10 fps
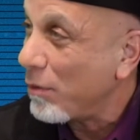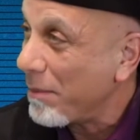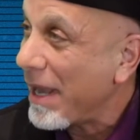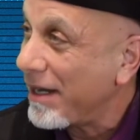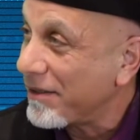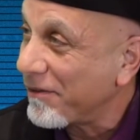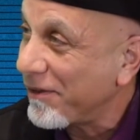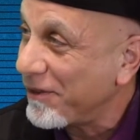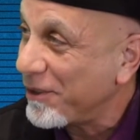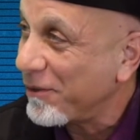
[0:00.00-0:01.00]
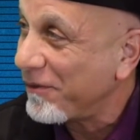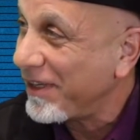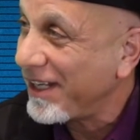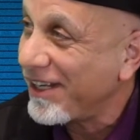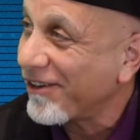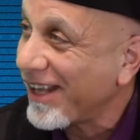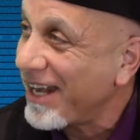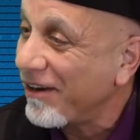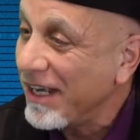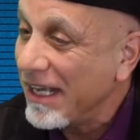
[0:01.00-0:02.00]
we made it to 52 feet a year
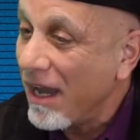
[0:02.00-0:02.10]
later,